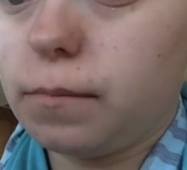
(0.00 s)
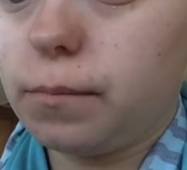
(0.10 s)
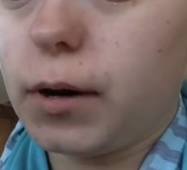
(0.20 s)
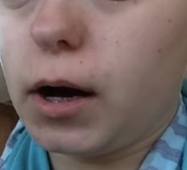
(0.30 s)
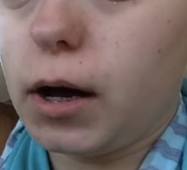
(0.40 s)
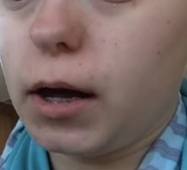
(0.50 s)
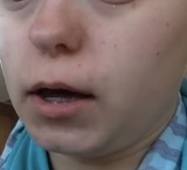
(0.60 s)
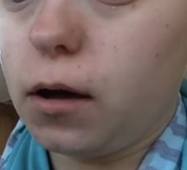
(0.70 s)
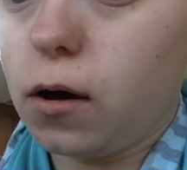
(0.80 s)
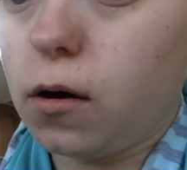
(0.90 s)

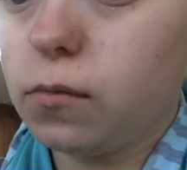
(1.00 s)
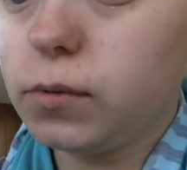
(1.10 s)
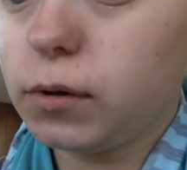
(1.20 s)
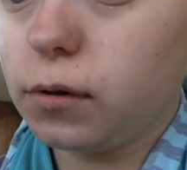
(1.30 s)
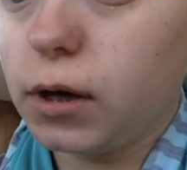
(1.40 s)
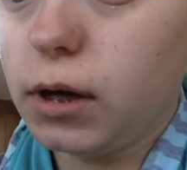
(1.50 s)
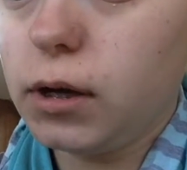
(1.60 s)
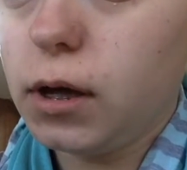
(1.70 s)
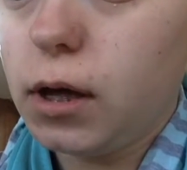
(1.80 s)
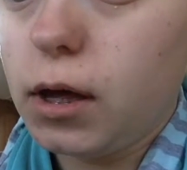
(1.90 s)
my home
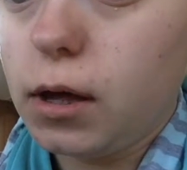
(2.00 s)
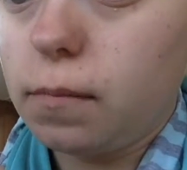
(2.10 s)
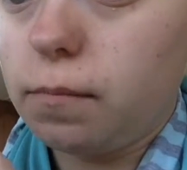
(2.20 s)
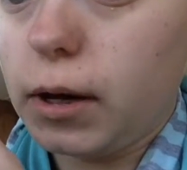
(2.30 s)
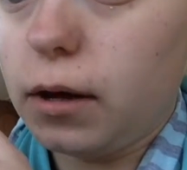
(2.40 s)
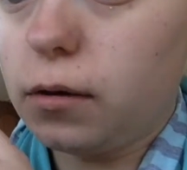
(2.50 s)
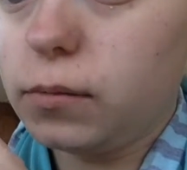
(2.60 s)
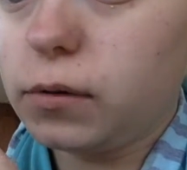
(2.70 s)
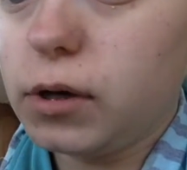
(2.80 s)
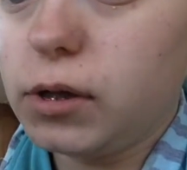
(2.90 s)
screen. My home
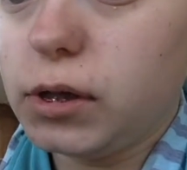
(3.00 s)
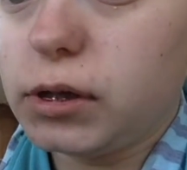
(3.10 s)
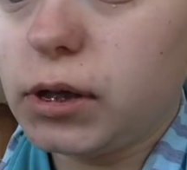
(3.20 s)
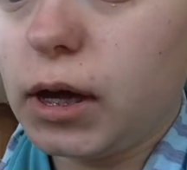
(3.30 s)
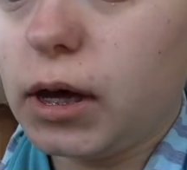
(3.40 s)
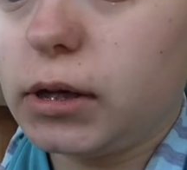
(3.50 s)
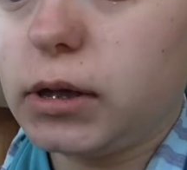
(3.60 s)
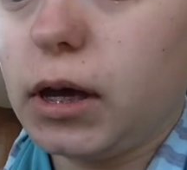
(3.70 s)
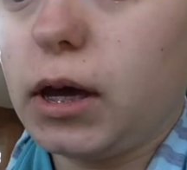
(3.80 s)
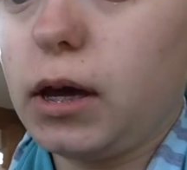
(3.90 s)
screen just
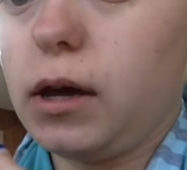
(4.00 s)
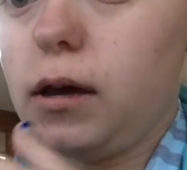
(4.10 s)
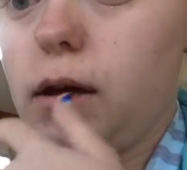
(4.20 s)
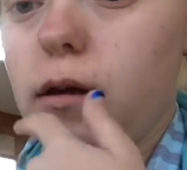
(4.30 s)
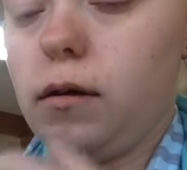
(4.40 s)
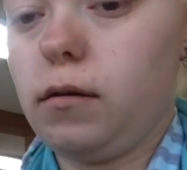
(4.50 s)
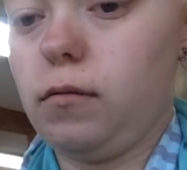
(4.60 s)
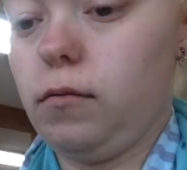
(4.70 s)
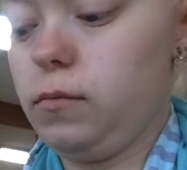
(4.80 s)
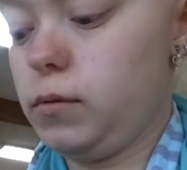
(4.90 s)
has I
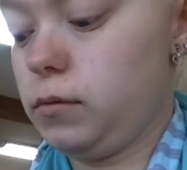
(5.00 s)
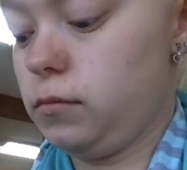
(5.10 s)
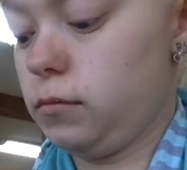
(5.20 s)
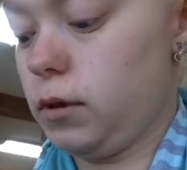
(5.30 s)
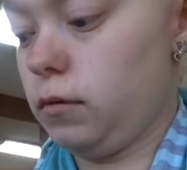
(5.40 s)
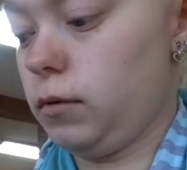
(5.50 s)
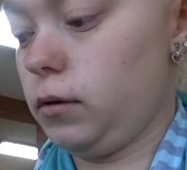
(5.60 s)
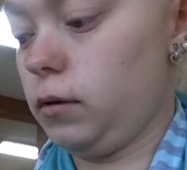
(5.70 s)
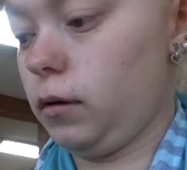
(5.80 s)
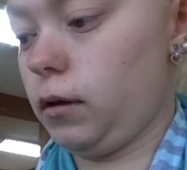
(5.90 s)
don't want
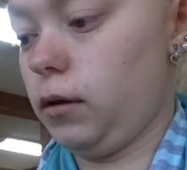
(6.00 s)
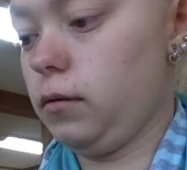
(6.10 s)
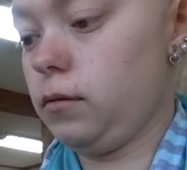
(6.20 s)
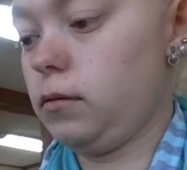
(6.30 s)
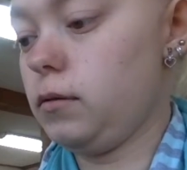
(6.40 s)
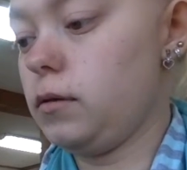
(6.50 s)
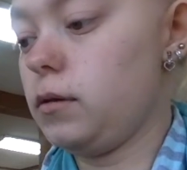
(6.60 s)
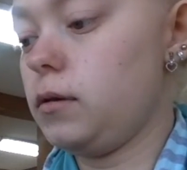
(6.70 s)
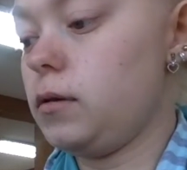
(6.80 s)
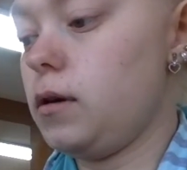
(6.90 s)
to click on
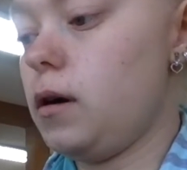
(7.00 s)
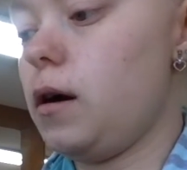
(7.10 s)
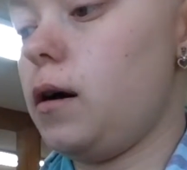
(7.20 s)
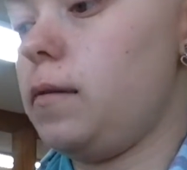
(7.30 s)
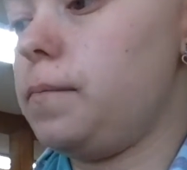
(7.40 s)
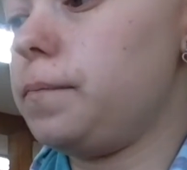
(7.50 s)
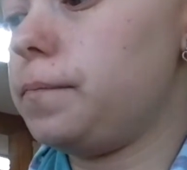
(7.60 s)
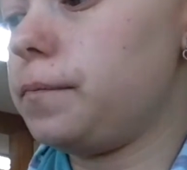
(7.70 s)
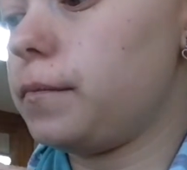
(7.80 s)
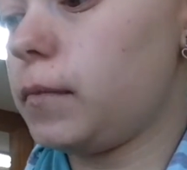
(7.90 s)
that.
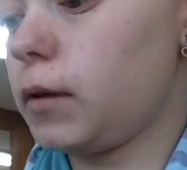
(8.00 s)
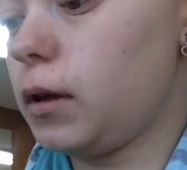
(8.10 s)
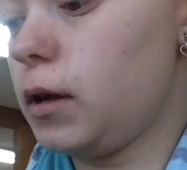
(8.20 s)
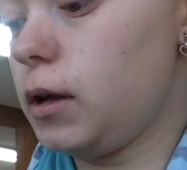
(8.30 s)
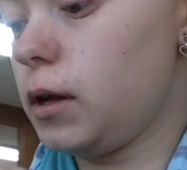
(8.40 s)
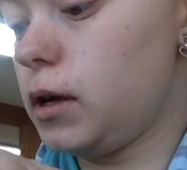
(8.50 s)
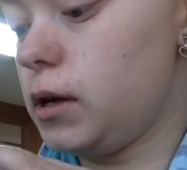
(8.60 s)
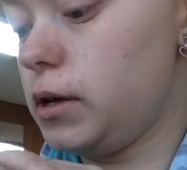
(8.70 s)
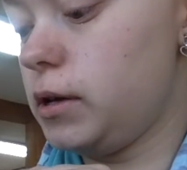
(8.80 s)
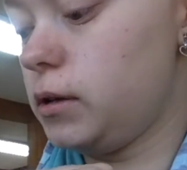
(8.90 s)
It
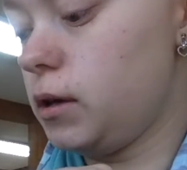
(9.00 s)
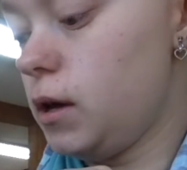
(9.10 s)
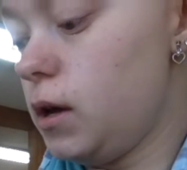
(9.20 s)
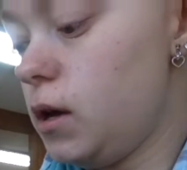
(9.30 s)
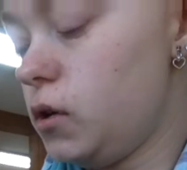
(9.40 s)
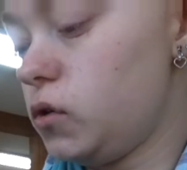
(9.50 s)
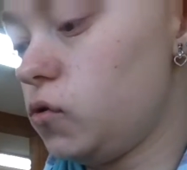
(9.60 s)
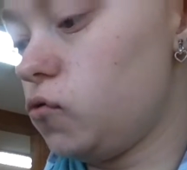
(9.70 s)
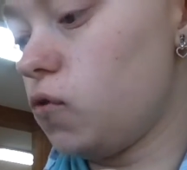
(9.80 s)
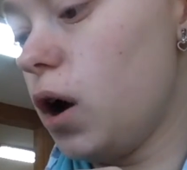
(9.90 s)
is
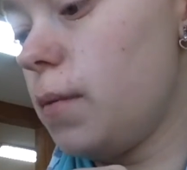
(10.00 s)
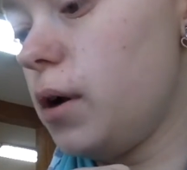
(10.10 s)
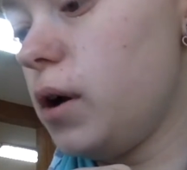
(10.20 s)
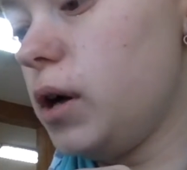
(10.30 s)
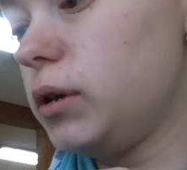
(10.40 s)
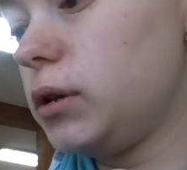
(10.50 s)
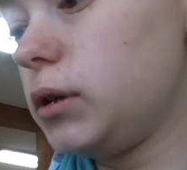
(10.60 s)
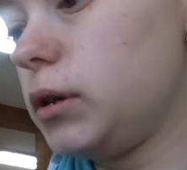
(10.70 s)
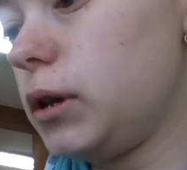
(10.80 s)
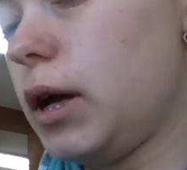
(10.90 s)
strawberries
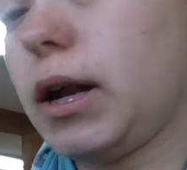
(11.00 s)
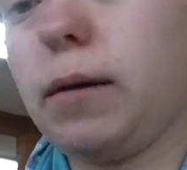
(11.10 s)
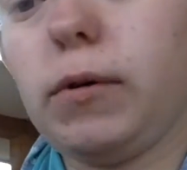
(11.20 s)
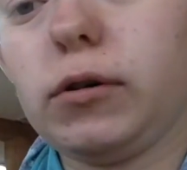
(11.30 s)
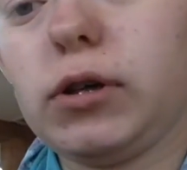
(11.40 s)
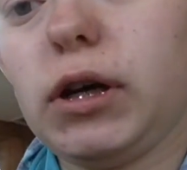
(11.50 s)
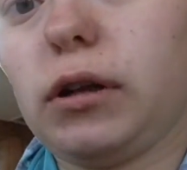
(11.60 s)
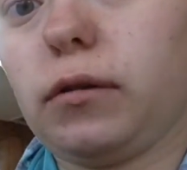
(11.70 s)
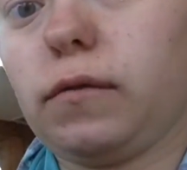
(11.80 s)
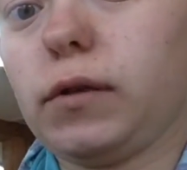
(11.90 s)
and a milkshake.
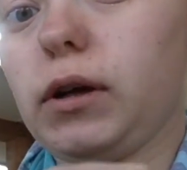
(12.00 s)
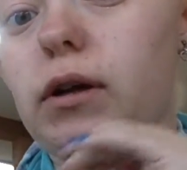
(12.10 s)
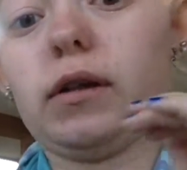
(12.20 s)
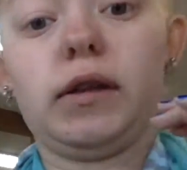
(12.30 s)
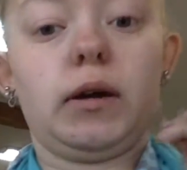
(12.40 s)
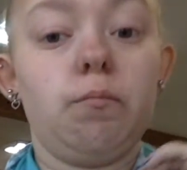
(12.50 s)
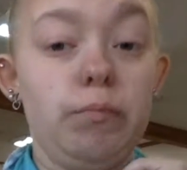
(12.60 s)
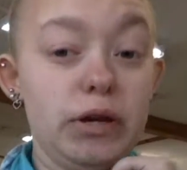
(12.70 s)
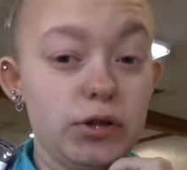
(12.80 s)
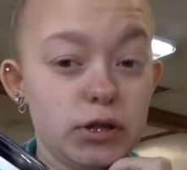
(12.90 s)
It looks really good. It's like
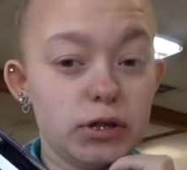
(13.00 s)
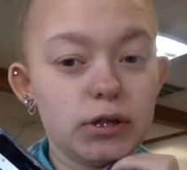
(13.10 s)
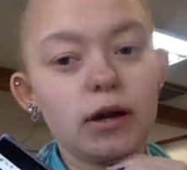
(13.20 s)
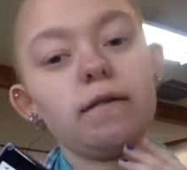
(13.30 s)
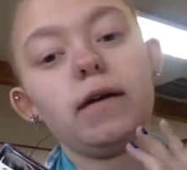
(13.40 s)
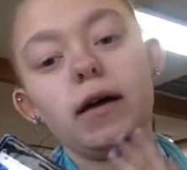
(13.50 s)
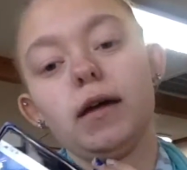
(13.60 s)
beachy and stuff.